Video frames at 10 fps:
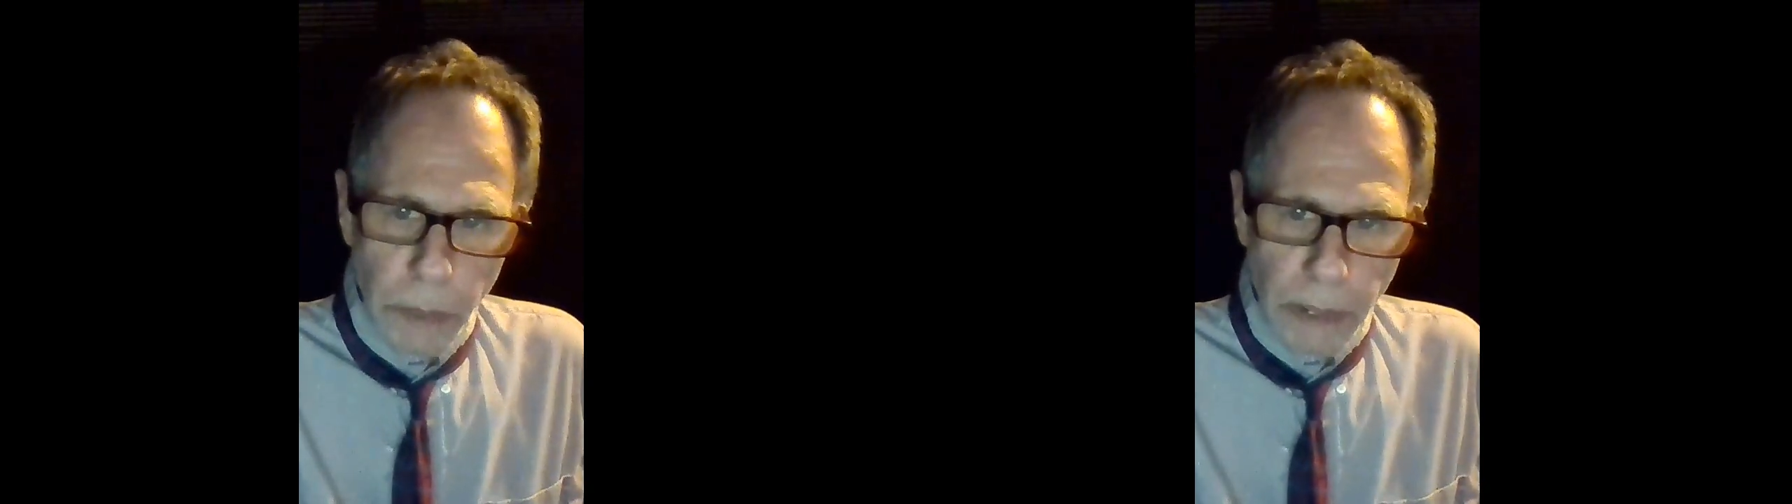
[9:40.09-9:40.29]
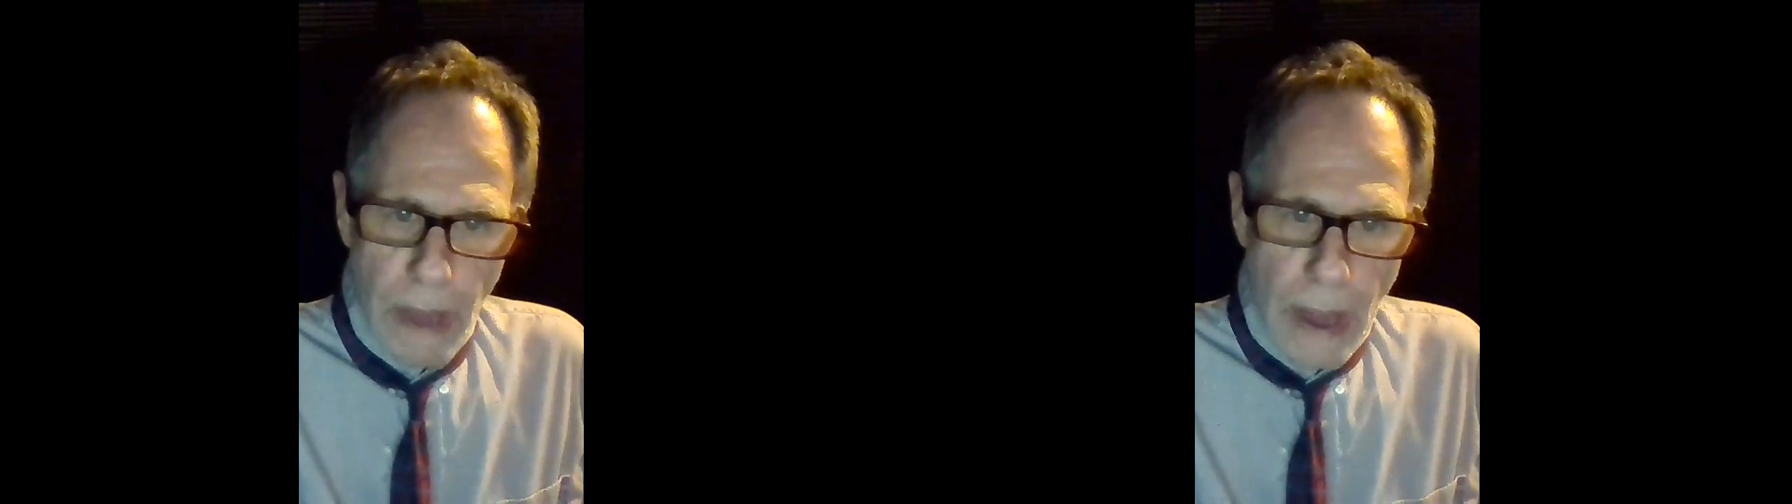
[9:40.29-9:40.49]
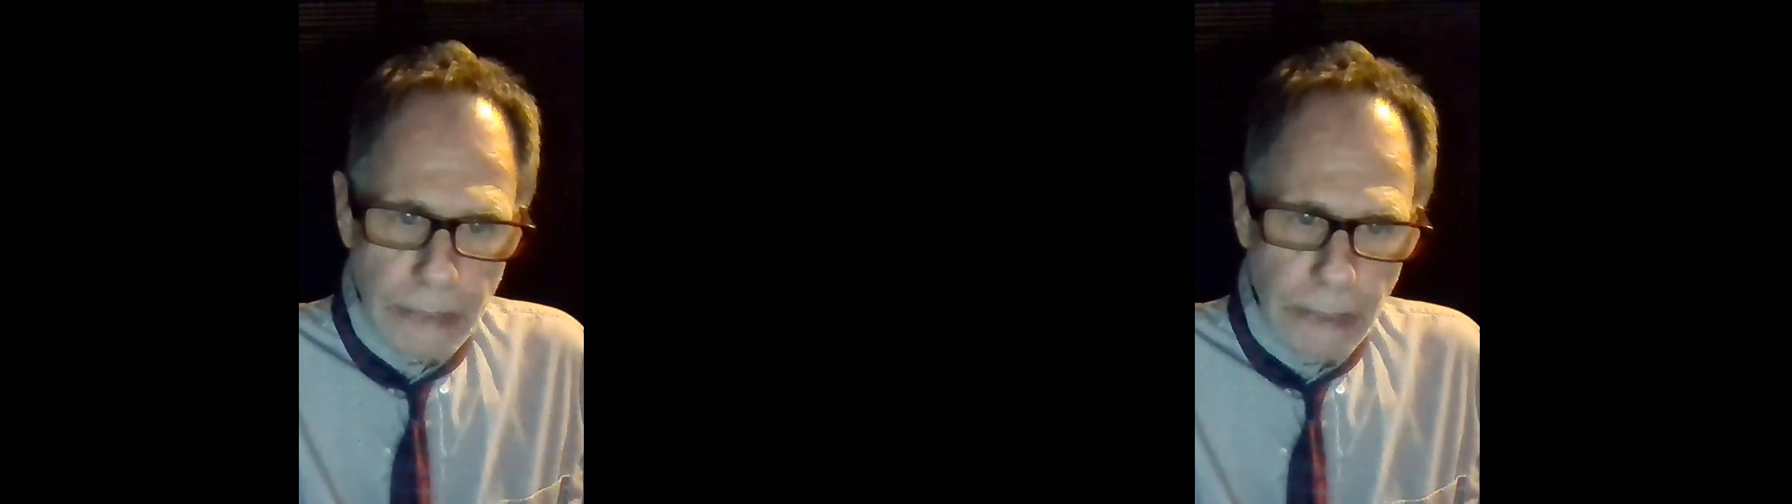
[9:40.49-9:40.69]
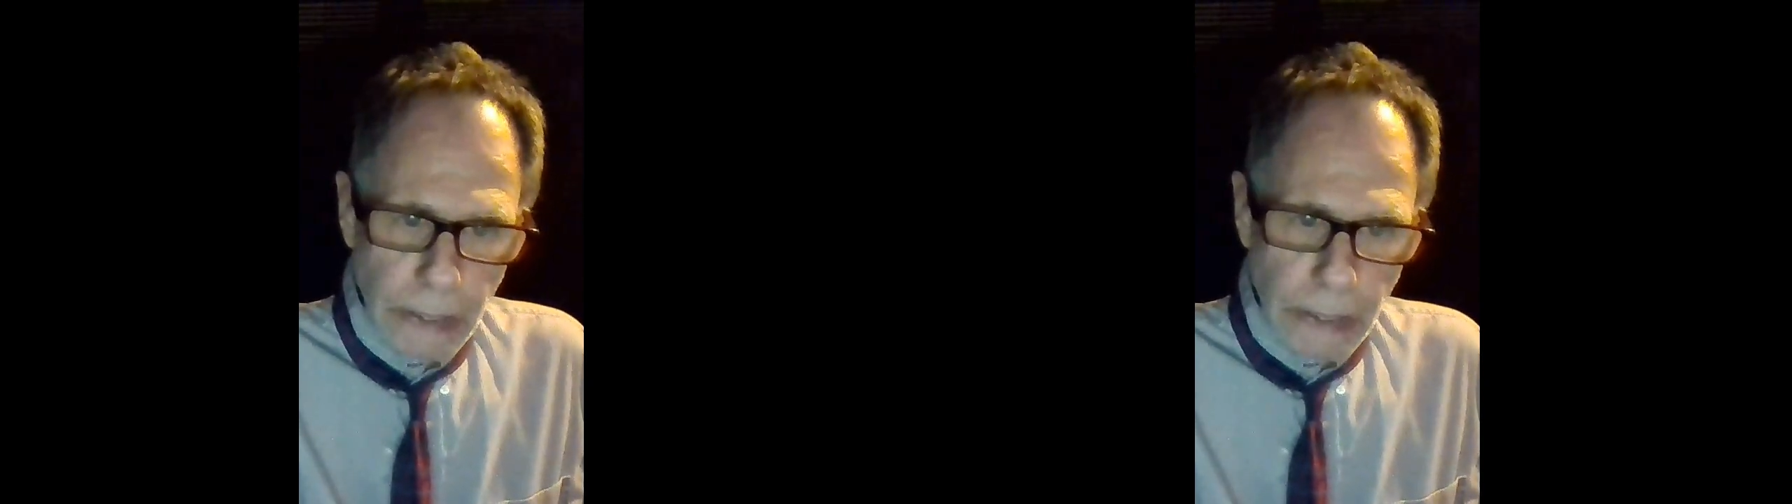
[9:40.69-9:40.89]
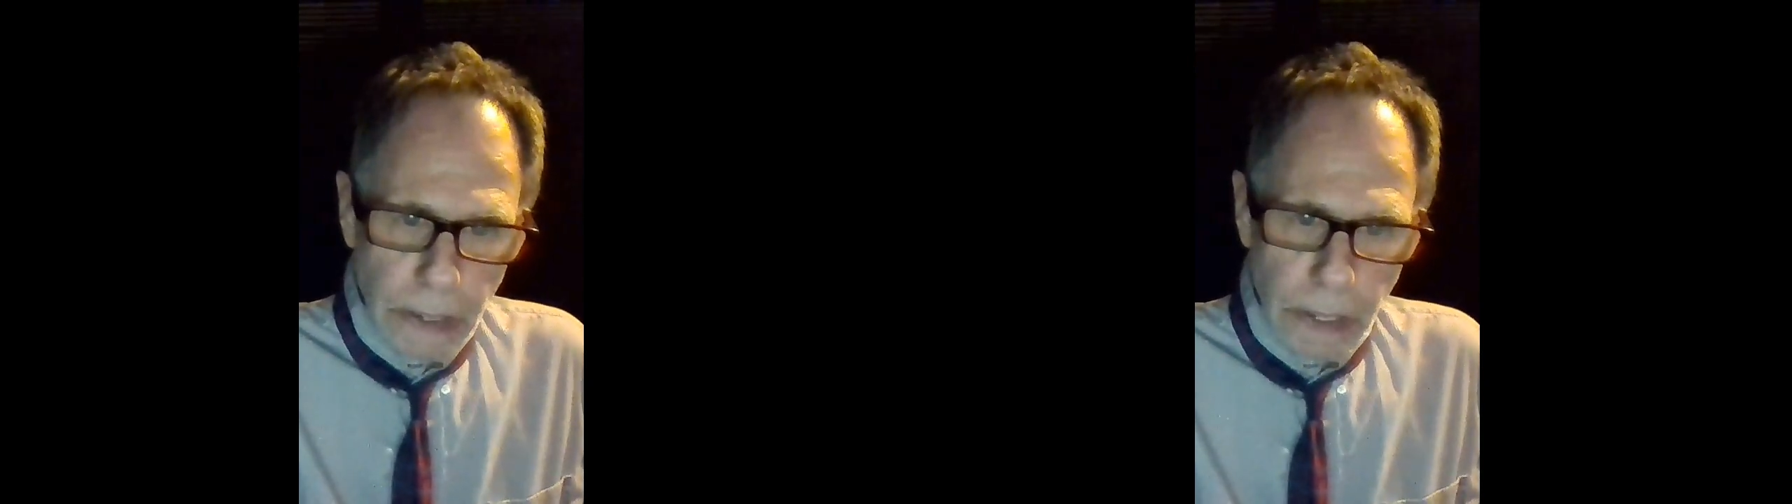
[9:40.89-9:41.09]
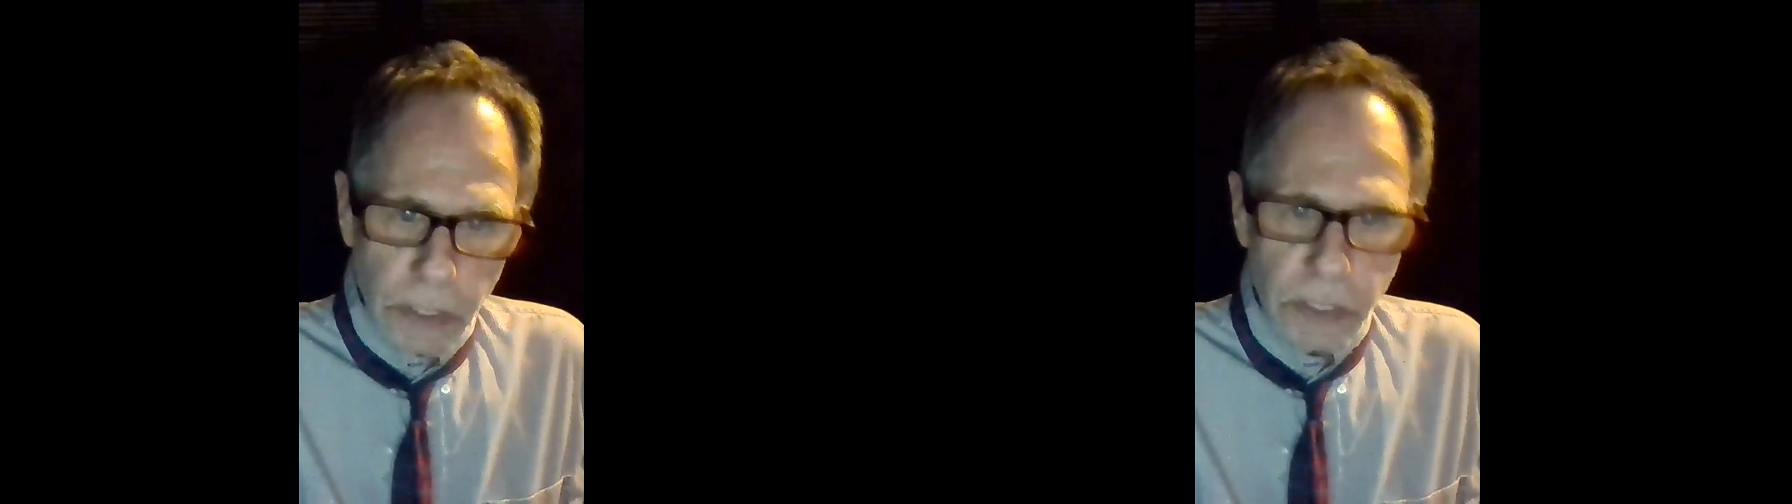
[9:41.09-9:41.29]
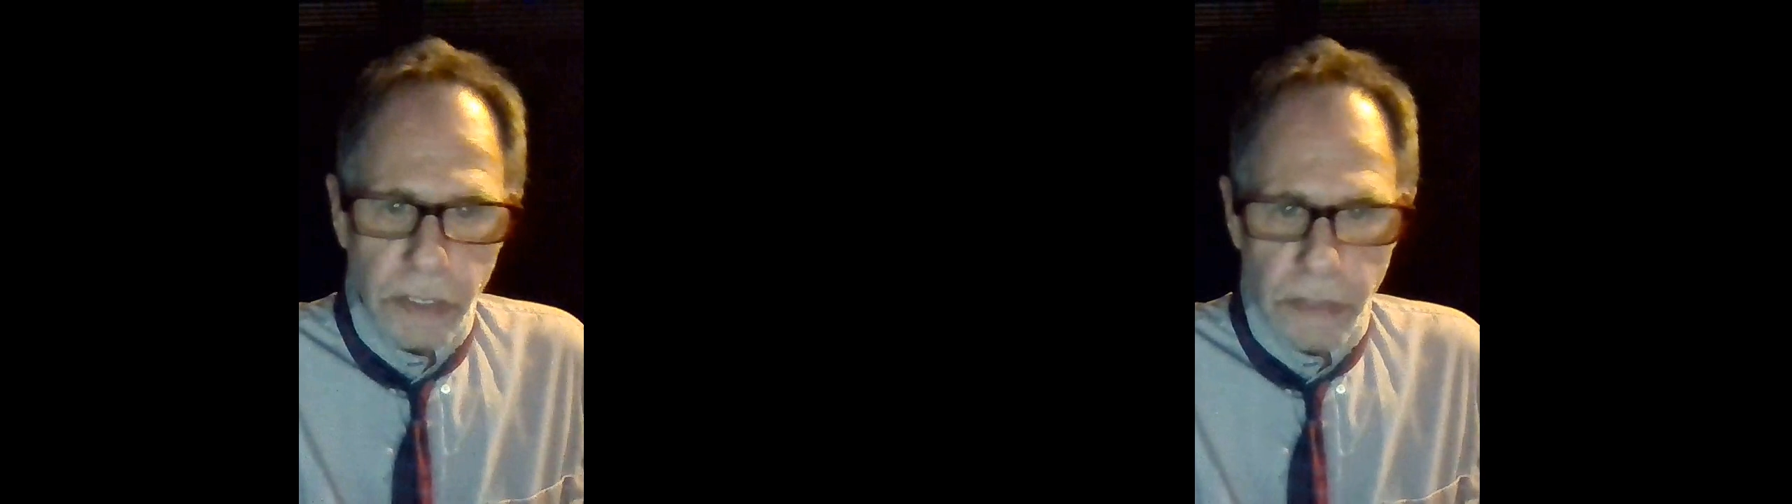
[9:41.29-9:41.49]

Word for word: they were lacking in